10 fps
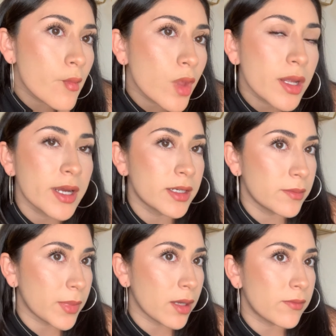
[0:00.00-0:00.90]
I did
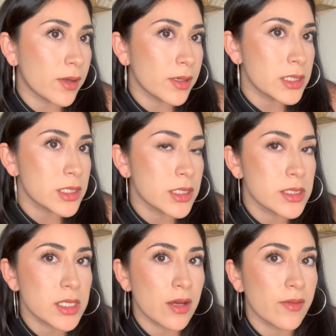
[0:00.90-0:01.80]
my foundation and
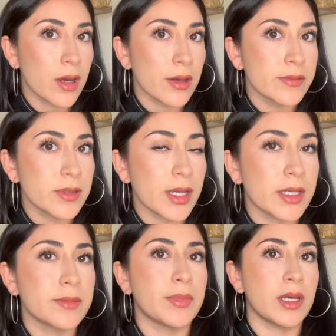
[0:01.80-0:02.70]
stuff
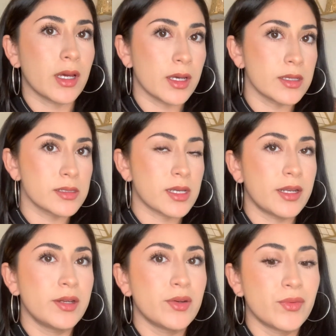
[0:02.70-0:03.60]
offline because I
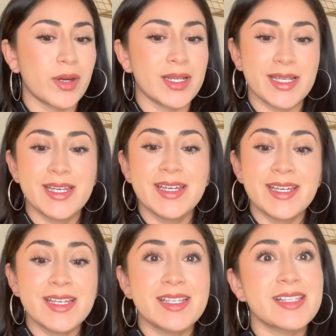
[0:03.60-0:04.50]
didn't want to
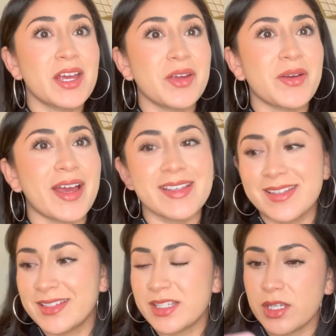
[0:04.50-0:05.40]
scare you guys.
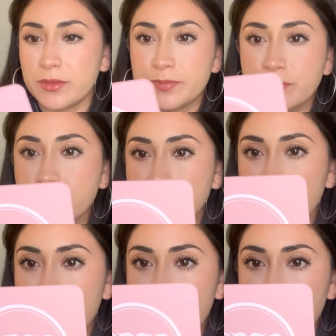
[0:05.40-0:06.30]
So
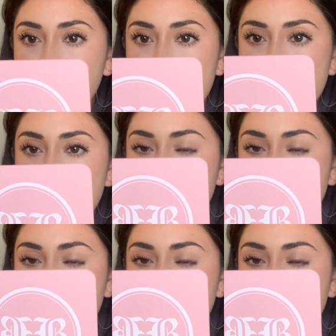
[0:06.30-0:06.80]
let's